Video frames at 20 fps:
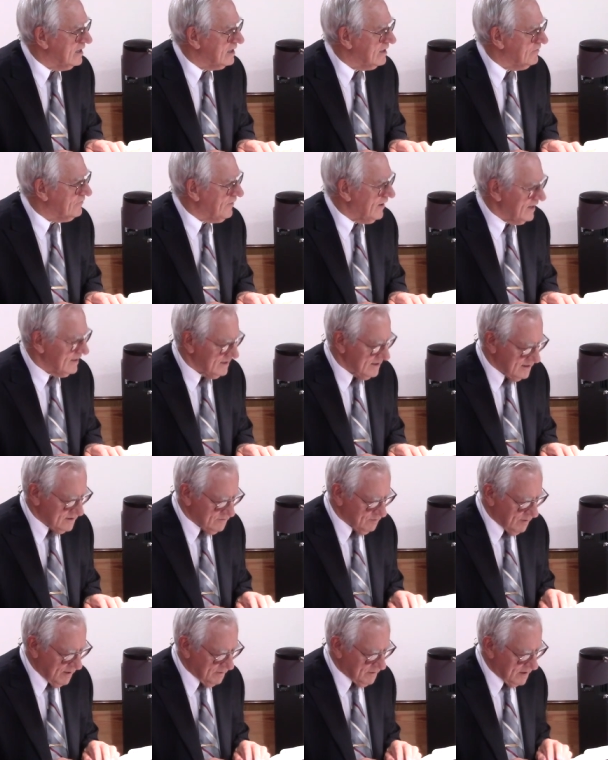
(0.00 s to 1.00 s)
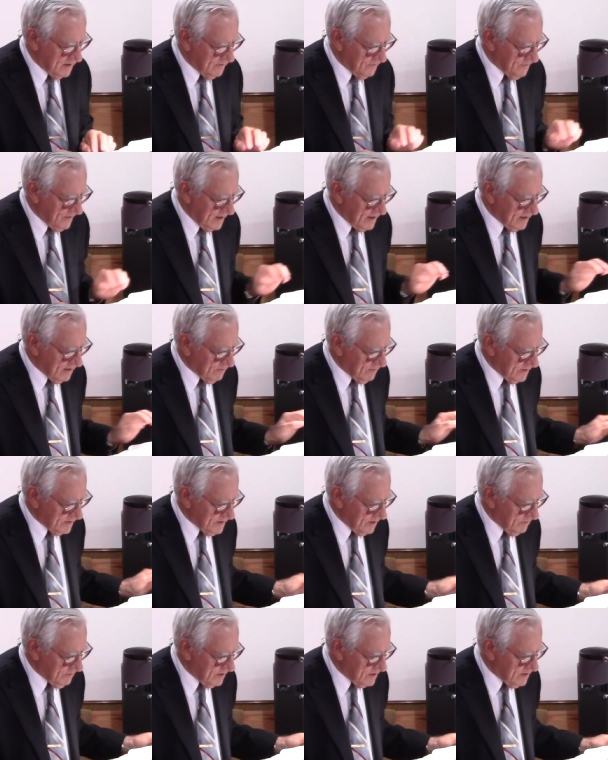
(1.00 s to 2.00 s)
And find these women and find out
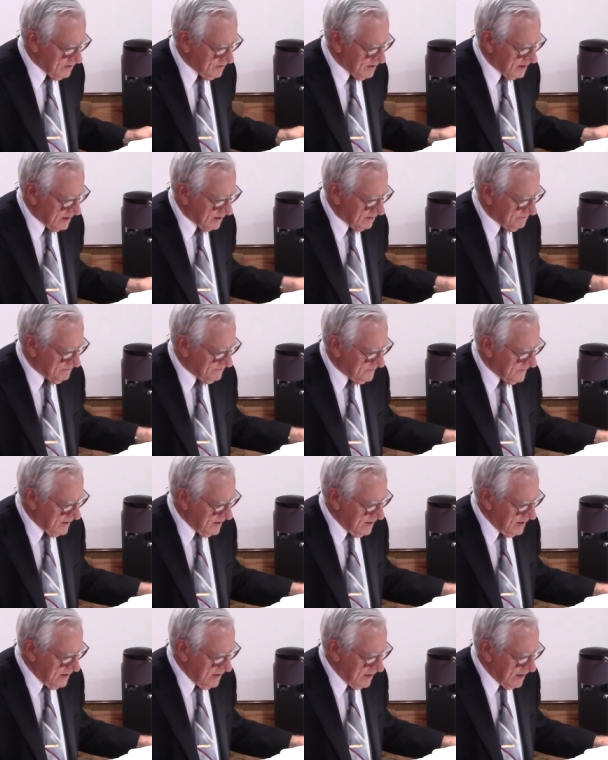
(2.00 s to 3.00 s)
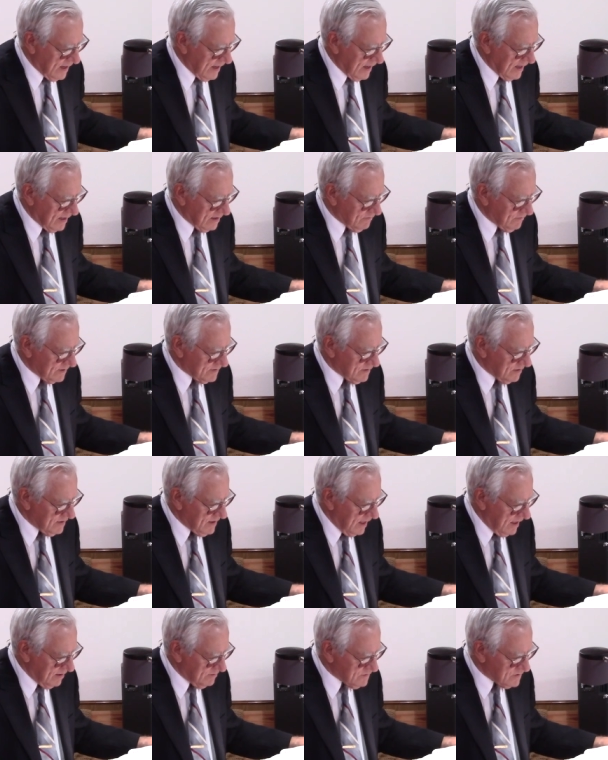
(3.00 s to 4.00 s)
what they were doing and what their
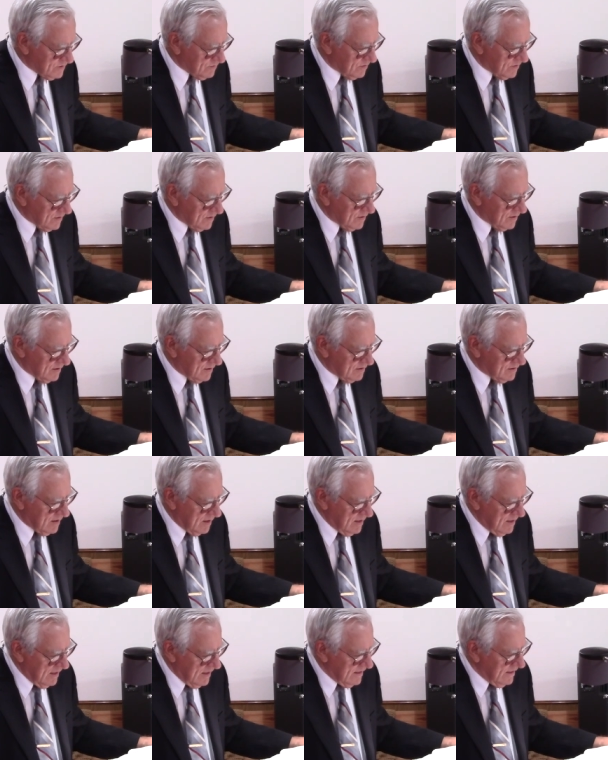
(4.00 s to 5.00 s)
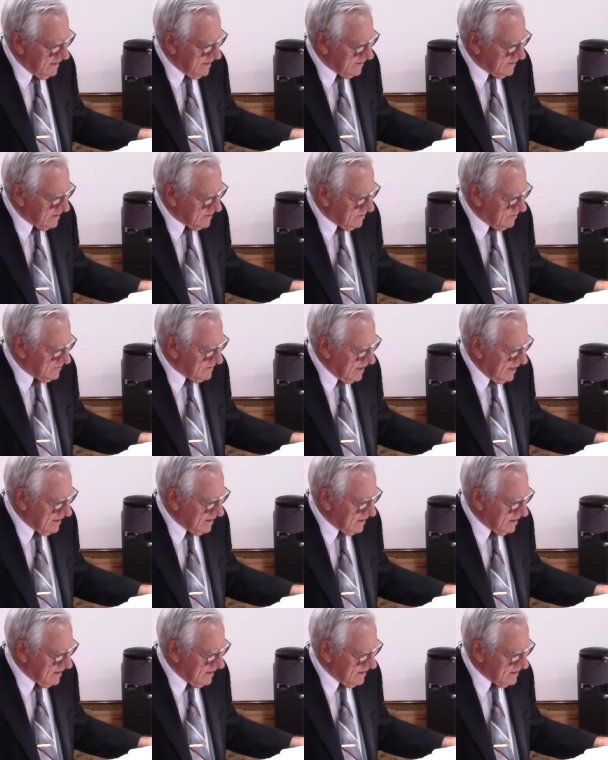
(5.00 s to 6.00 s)
names were. And you could go
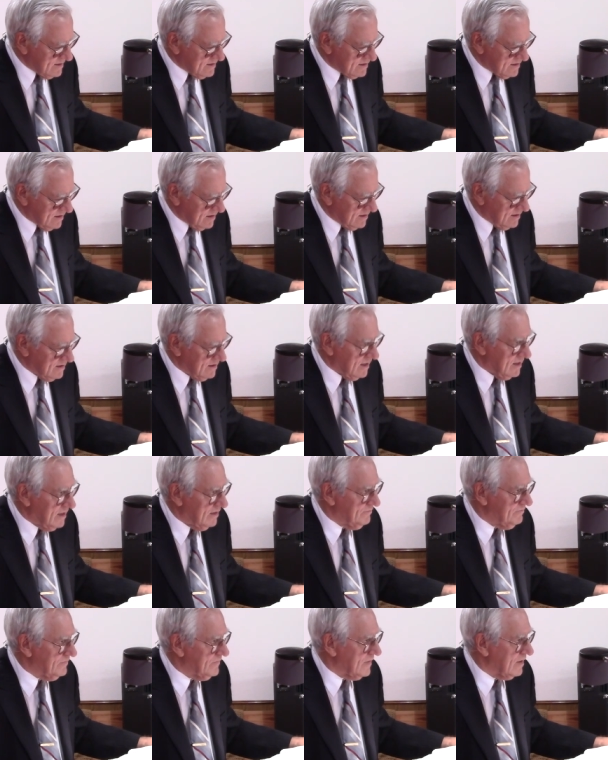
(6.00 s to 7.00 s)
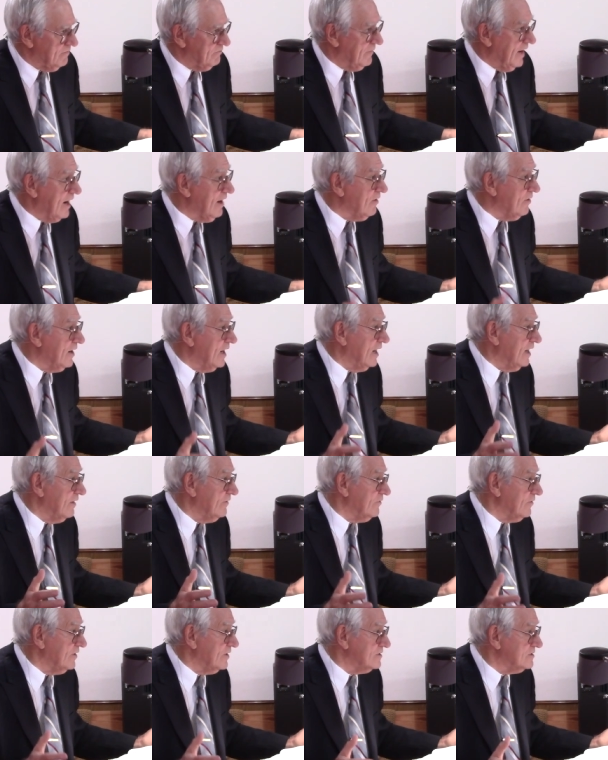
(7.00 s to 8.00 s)
down a list on. Uh, Mary,
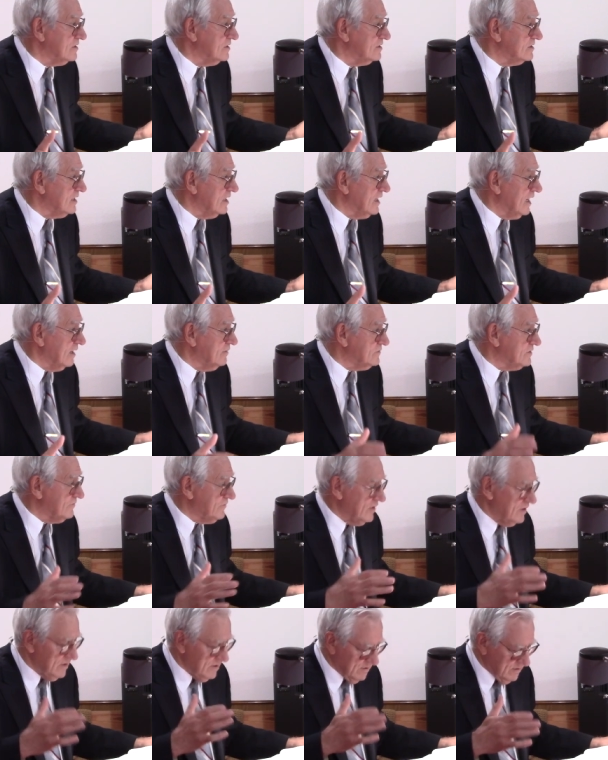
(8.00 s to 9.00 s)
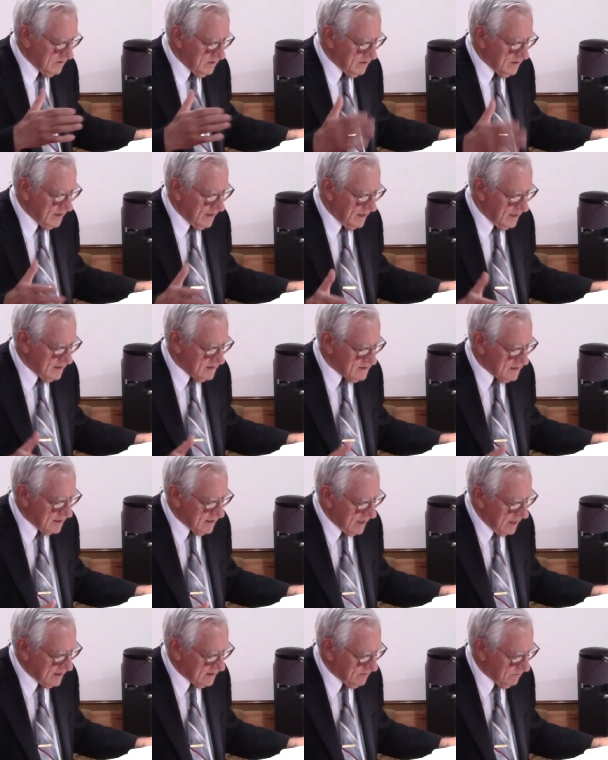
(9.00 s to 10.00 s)
for instance, the names of all the ladies that
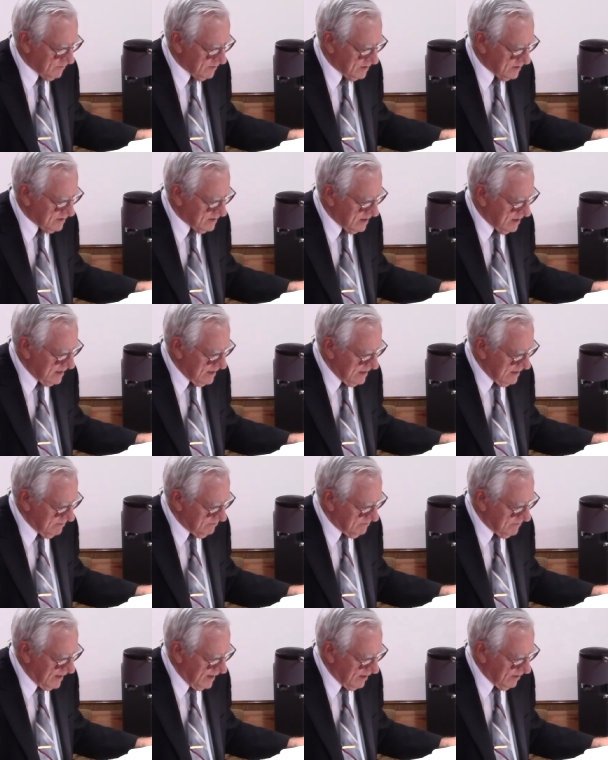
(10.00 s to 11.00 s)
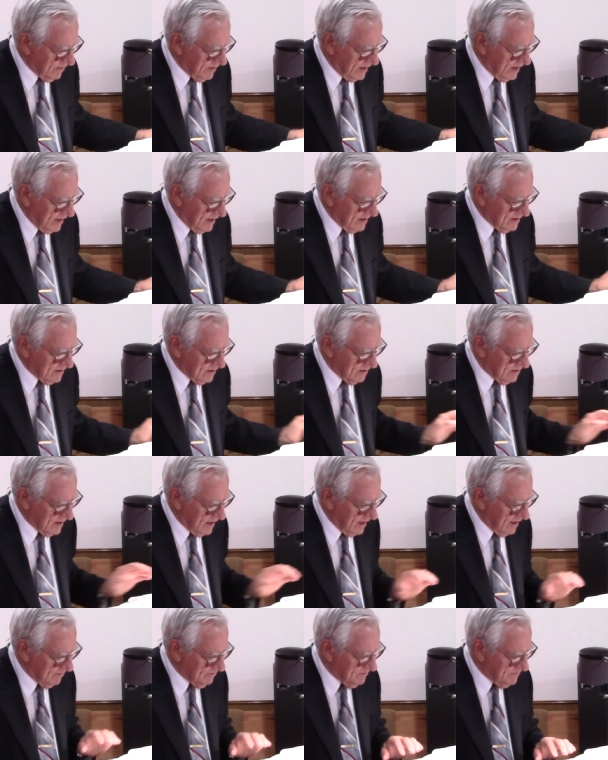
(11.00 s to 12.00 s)
had the word Mary in their
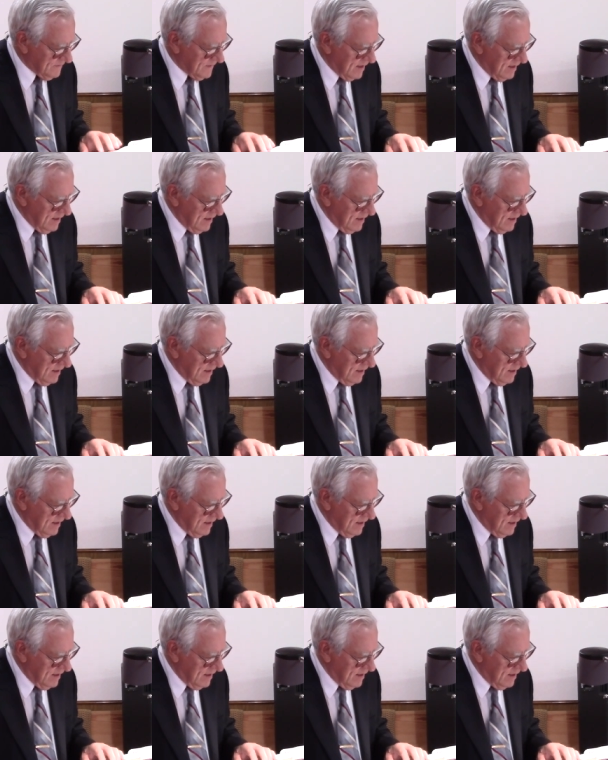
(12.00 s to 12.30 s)
name.